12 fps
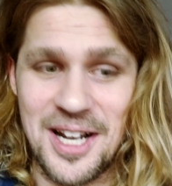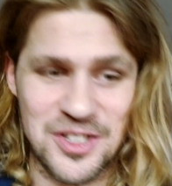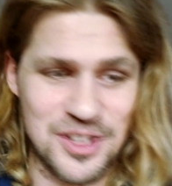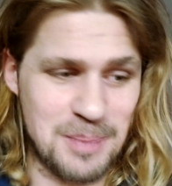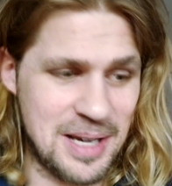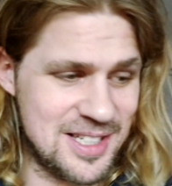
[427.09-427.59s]

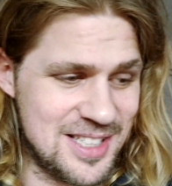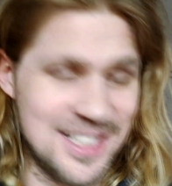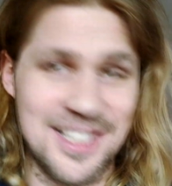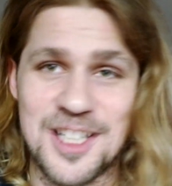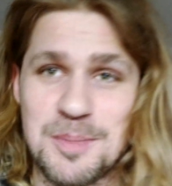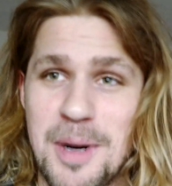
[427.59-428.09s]
actually painting
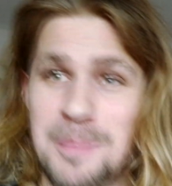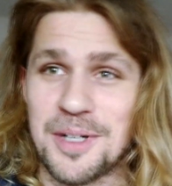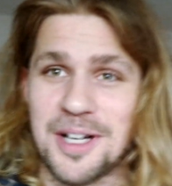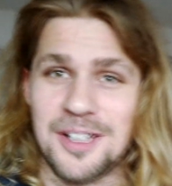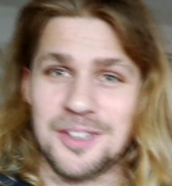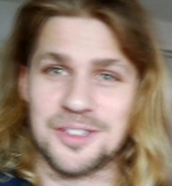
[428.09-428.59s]
it its proper
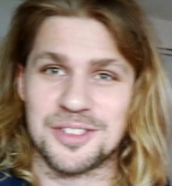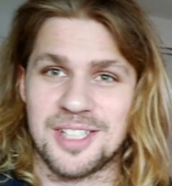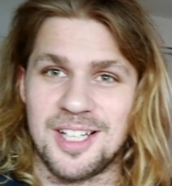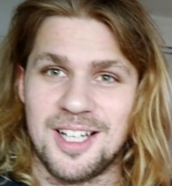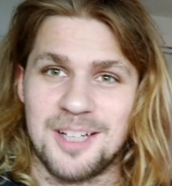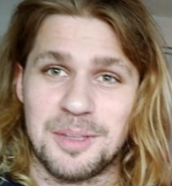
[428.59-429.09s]
colors.
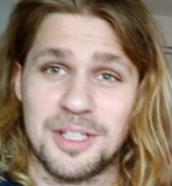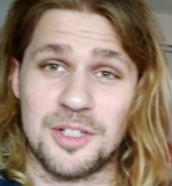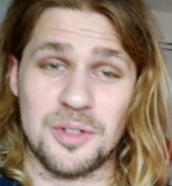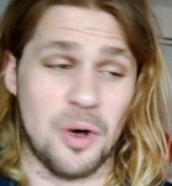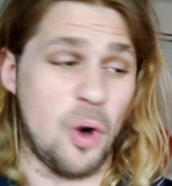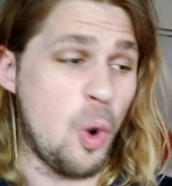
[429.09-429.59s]
Uh, I'm gonna
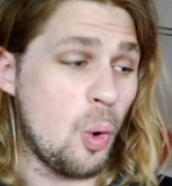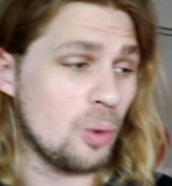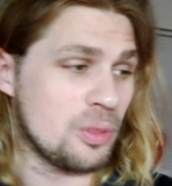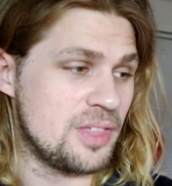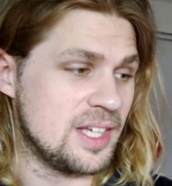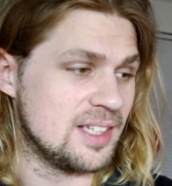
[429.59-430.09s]
do the whole
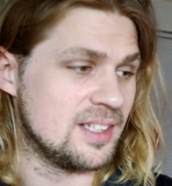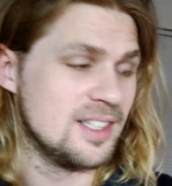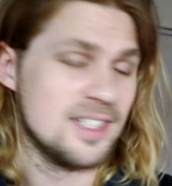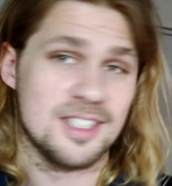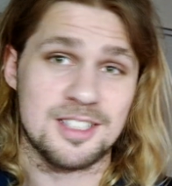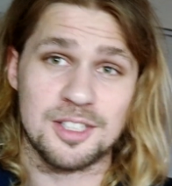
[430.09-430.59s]
thing
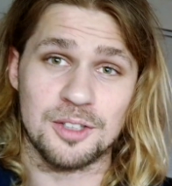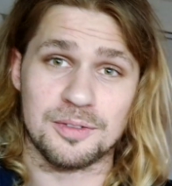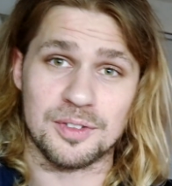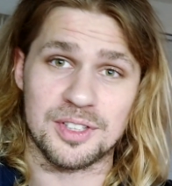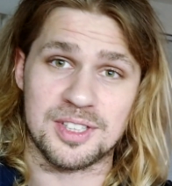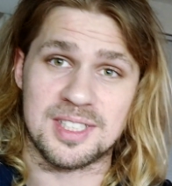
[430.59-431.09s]

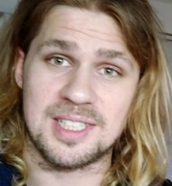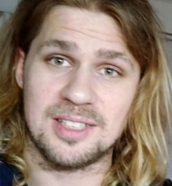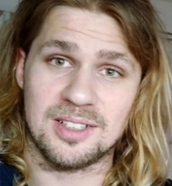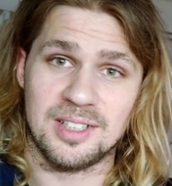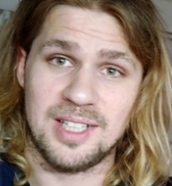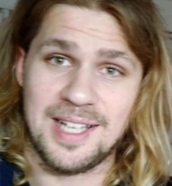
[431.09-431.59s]
silver and
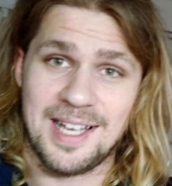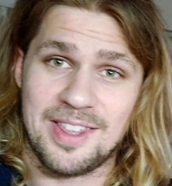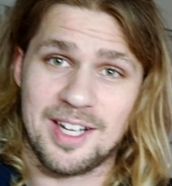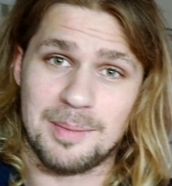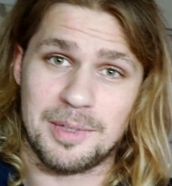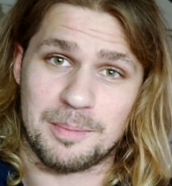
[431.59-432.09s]
steel, and
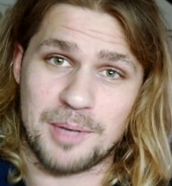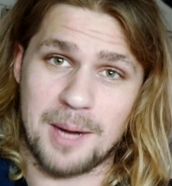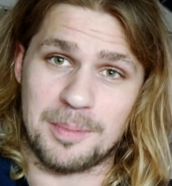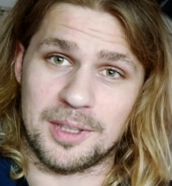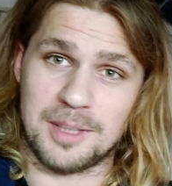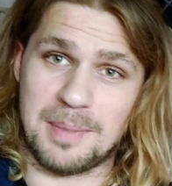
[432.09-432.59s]
then I'm gonna
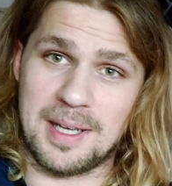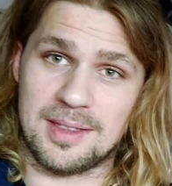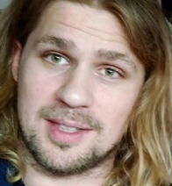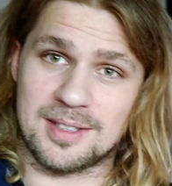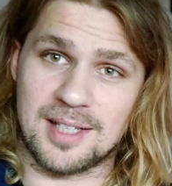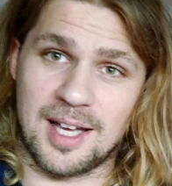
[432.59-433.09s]
properly paint
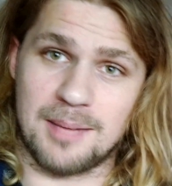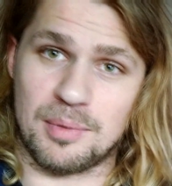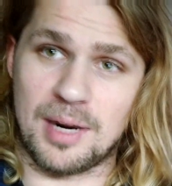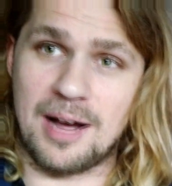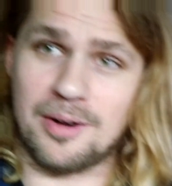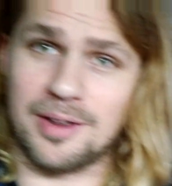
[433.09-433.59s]
this guy
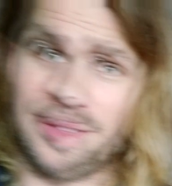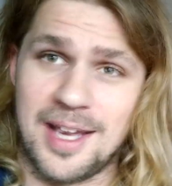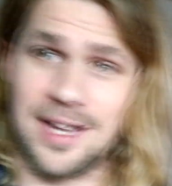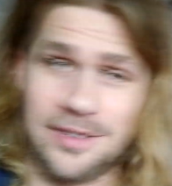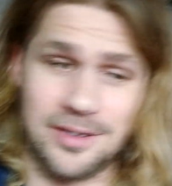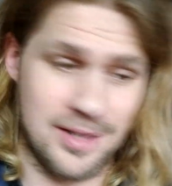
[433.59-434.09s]
brown on the
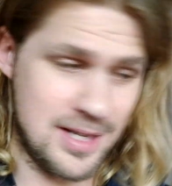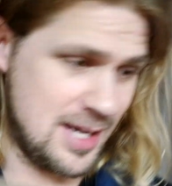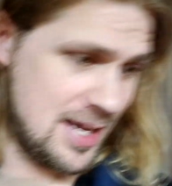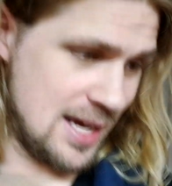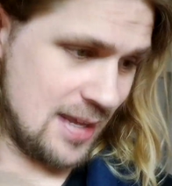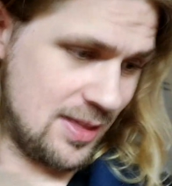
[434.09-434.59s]
handle,
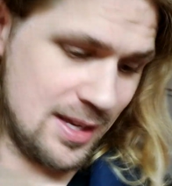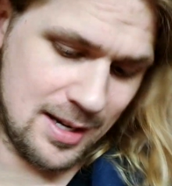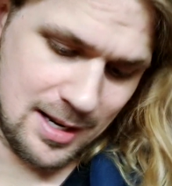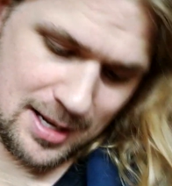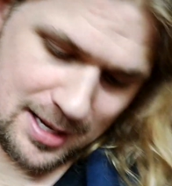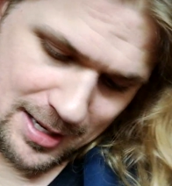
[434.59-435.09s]
and then
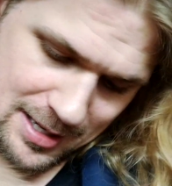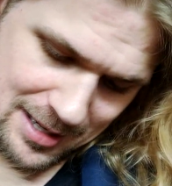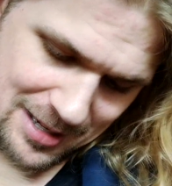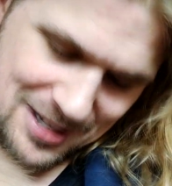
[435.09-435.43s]
uh,